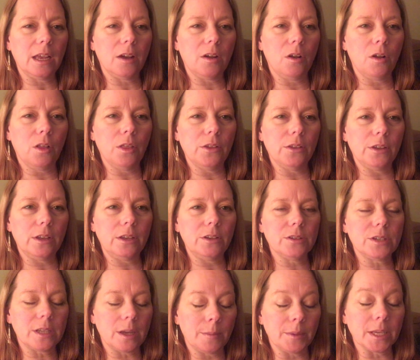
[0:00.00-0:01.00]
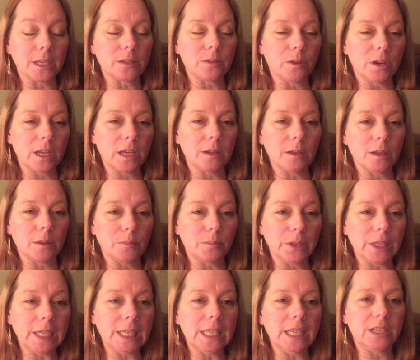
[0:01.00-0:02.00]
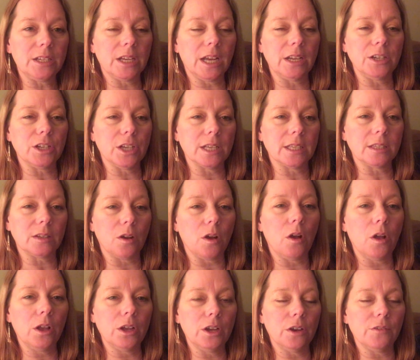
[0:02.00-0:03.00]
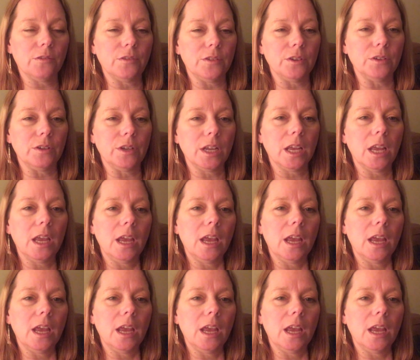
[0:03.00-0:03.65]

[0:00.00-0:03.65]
your stomach, can completely digest all your food,